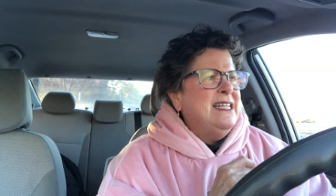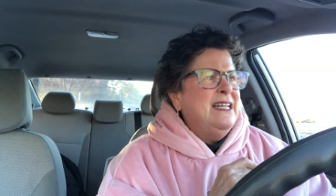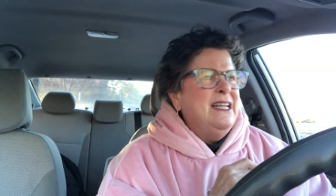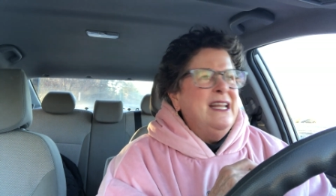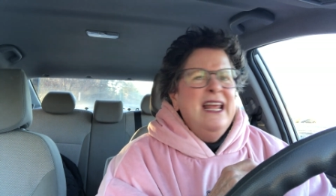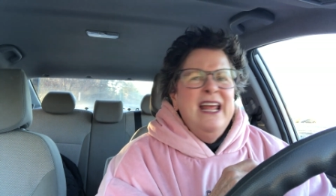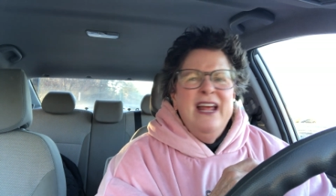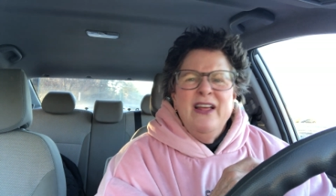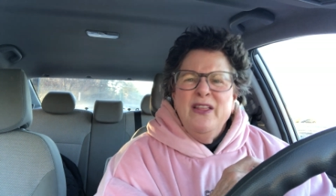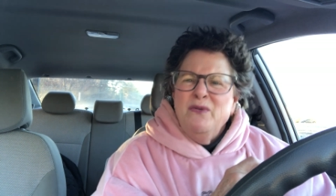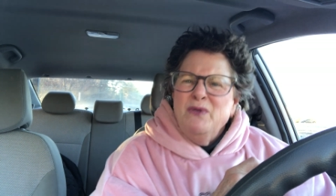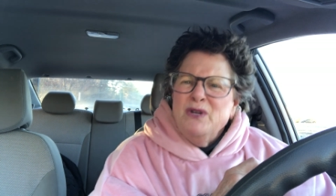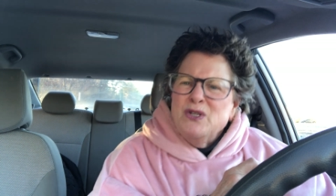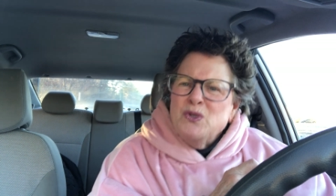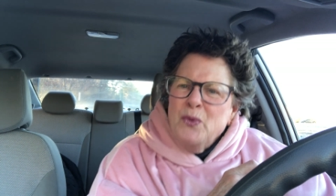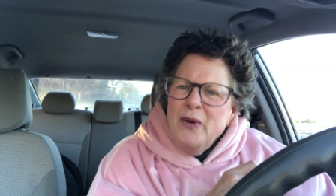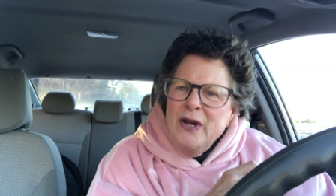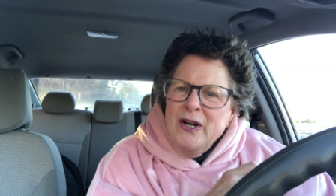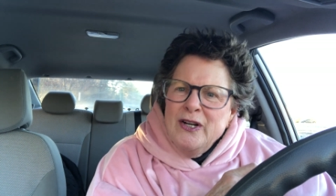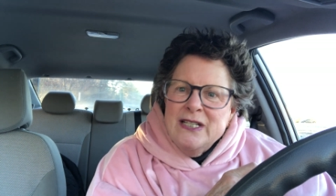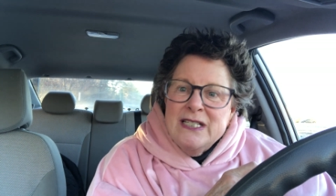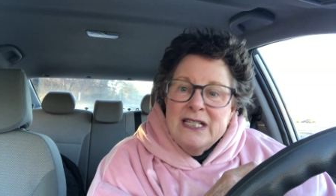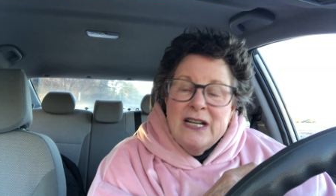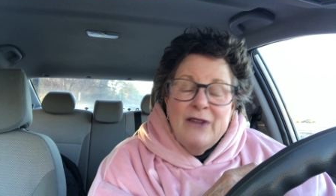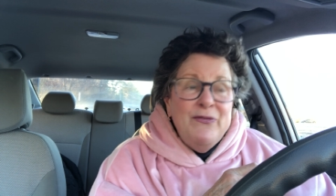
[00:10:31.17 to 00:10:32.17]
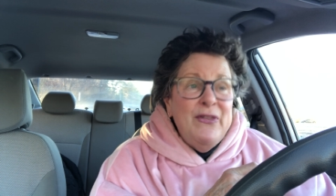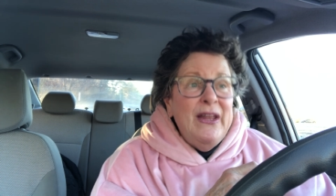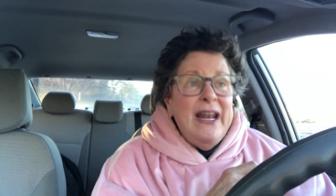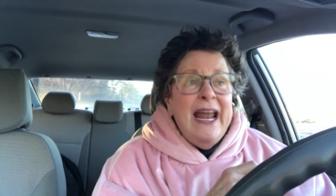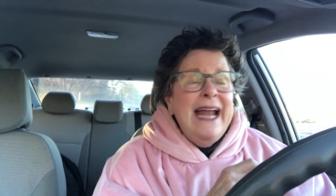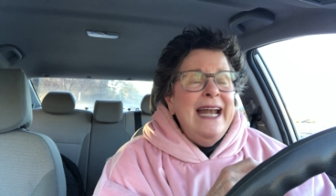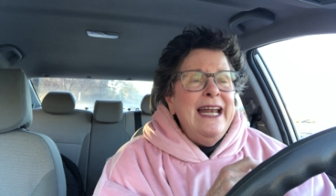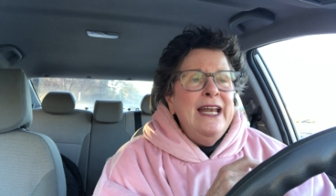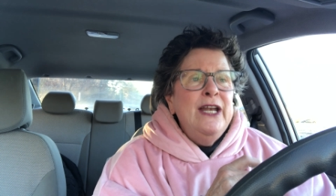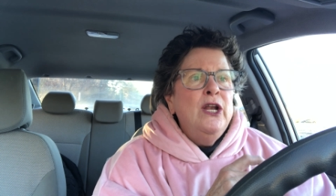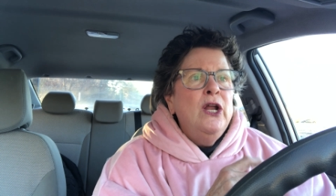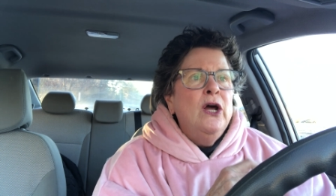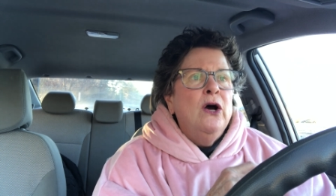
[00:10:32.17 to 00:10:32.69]
And it was weird stuff that I
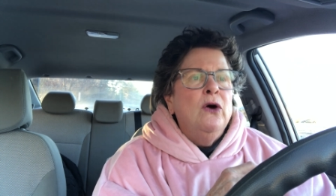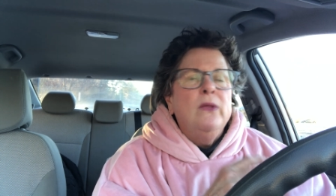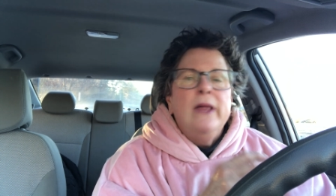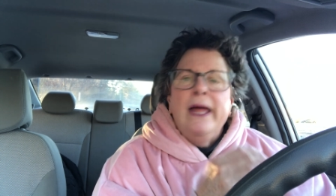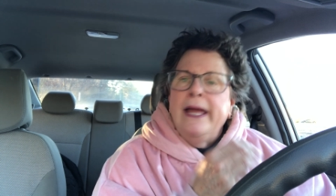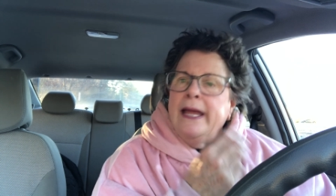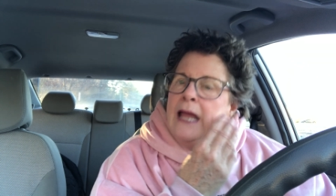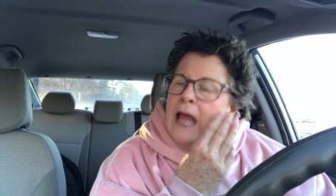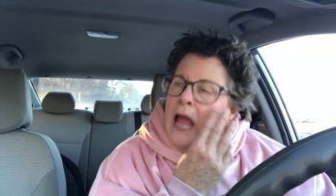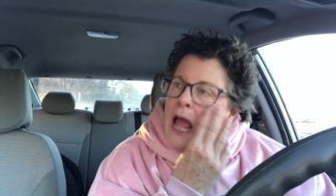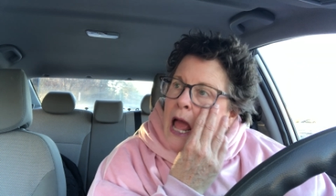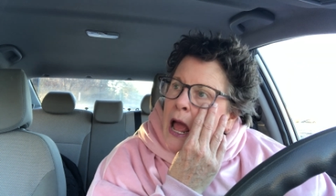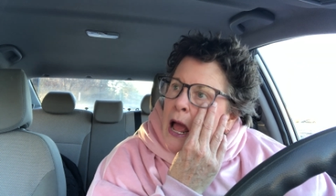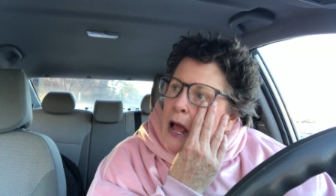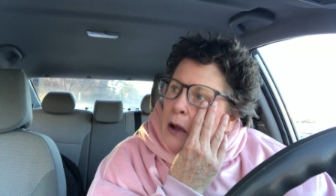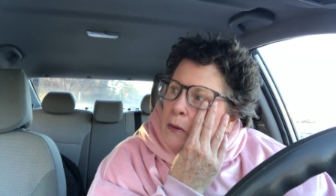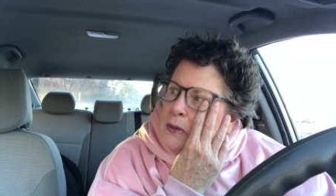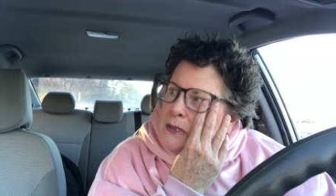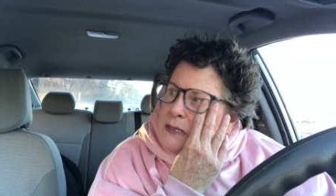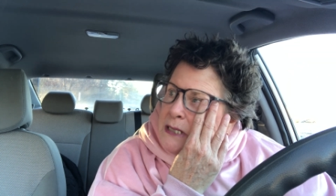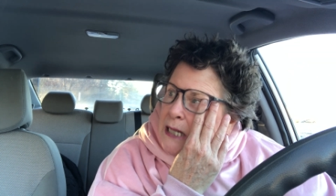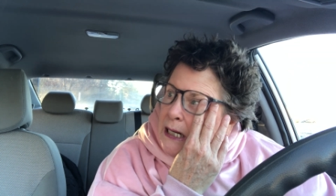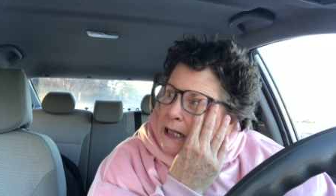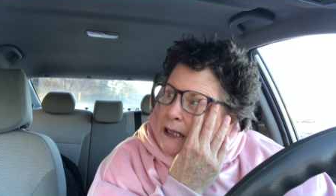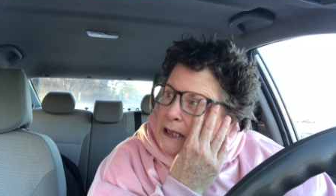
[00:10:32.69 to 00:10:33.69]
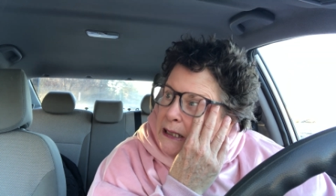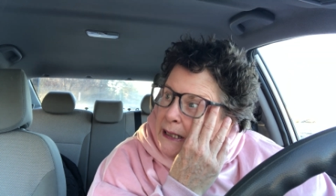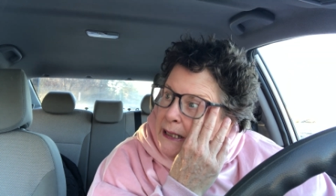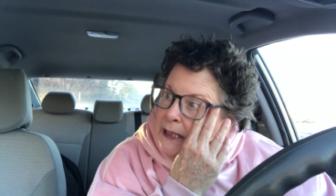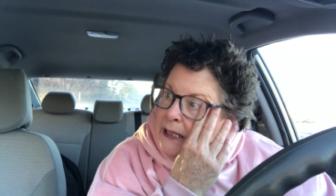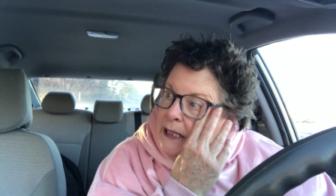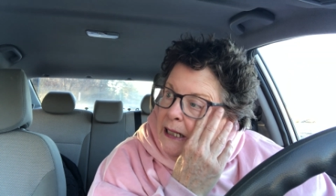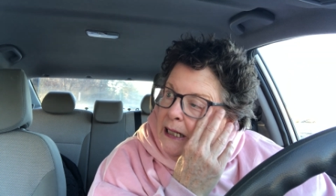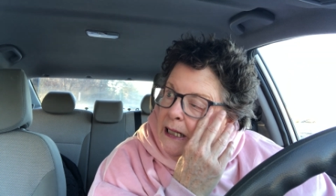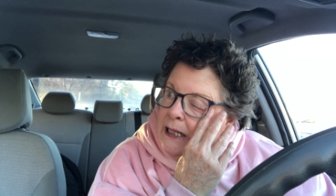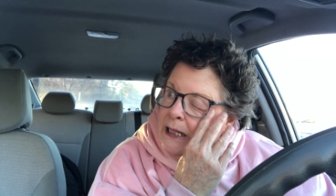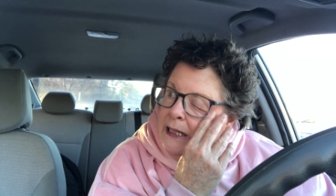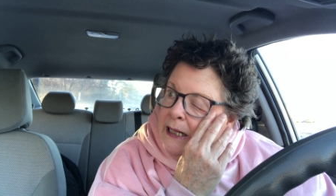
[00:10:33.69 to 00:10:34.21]
didn't know. Like, was it
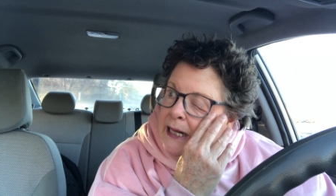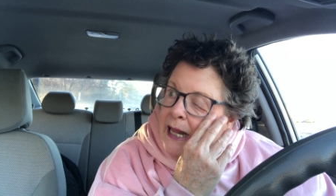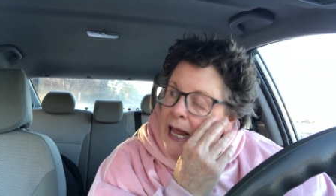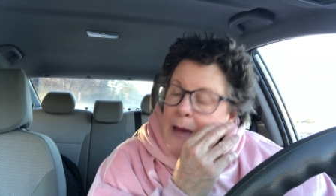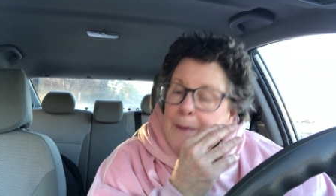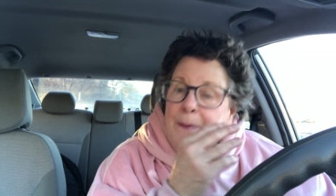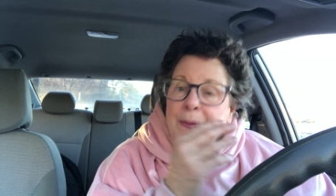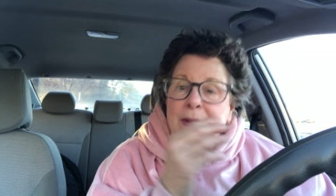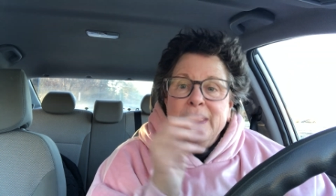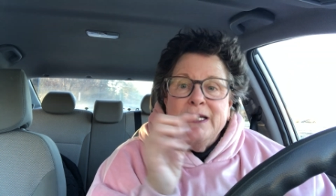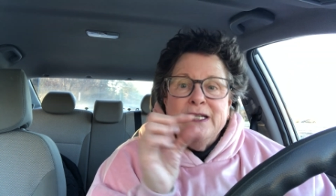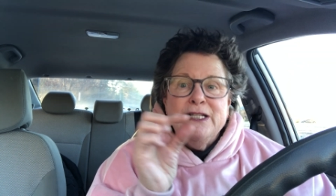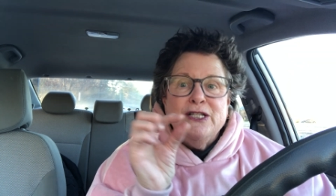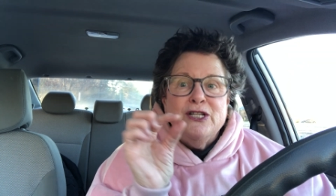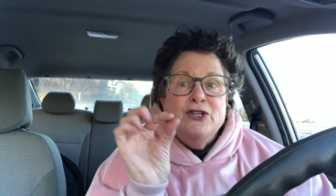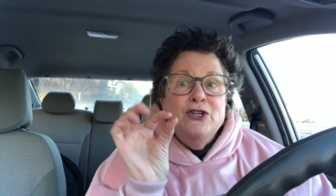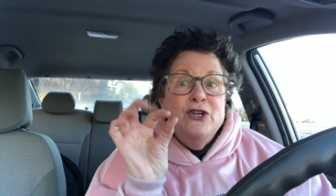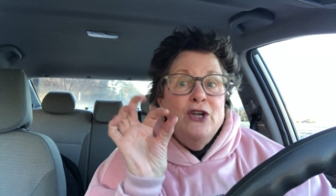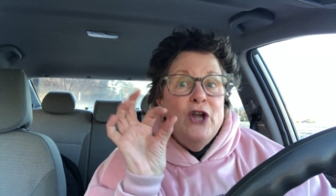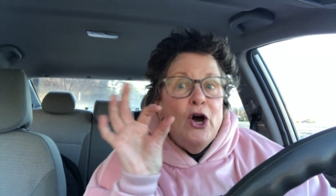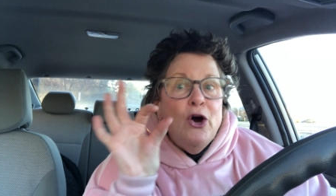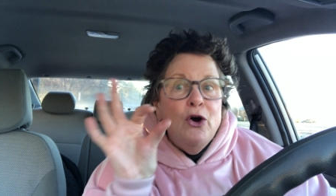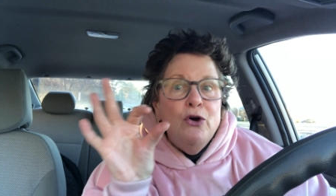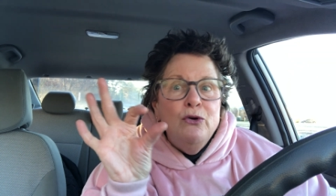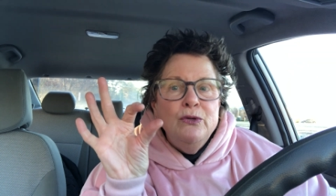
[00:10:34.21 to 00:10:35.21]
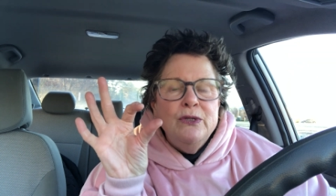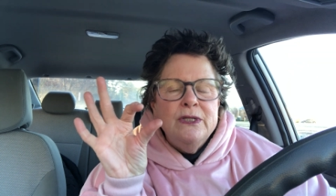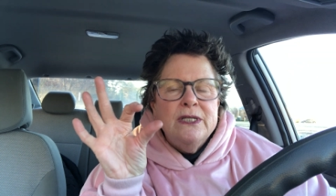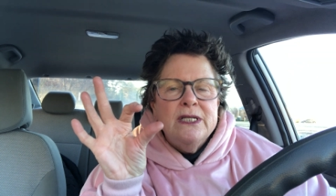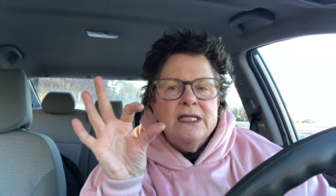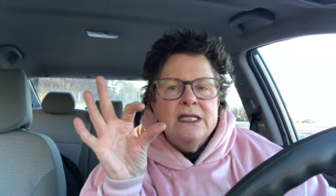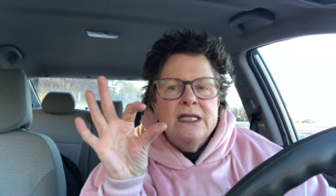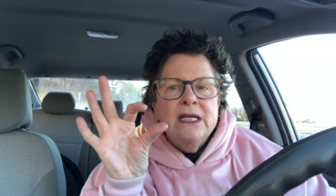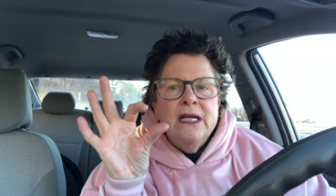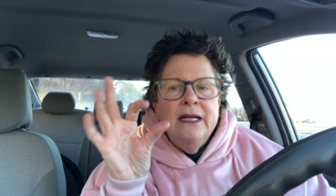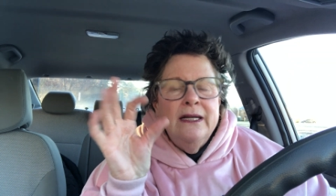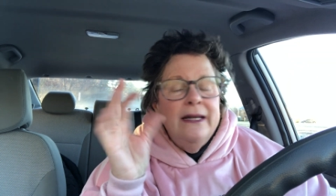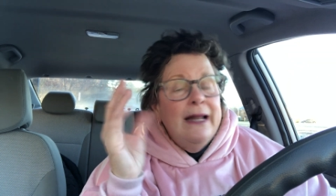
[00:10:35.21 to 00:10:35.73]
Lincoln kept his notes?